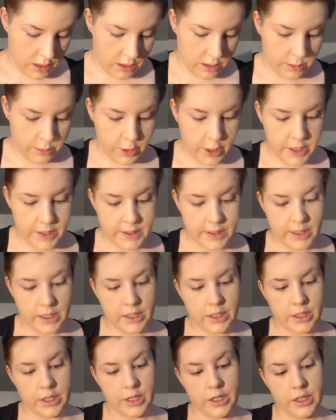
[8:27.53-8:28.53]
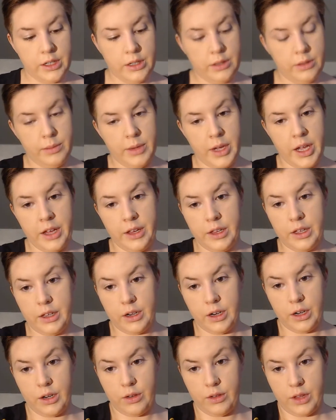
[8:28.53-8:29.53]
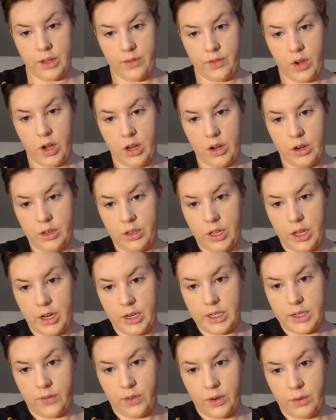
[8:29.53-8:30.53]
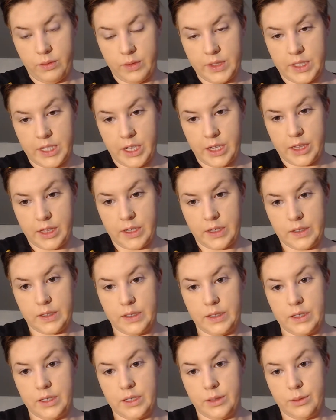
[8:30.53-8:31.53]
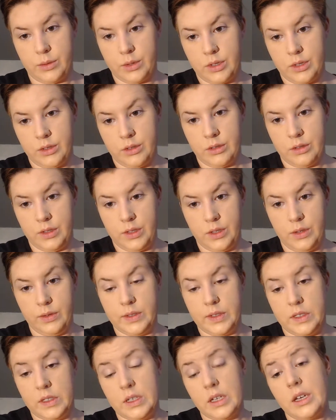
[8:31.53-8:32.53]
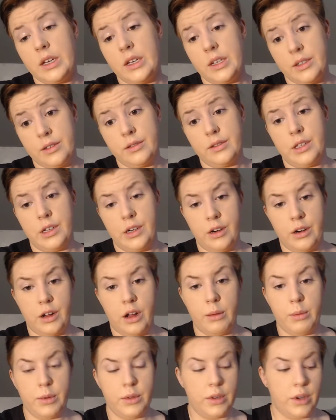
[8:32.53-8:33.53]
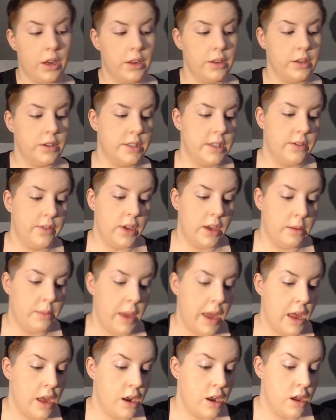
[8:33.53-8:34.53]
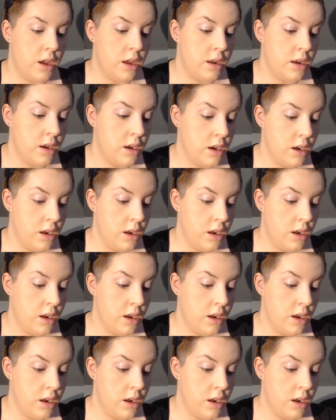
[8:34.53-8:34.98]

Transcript: pretty standard palette. I know they've got a lot of different ones like this. This one, as you can see, there are a couple of colors I've hit pan on.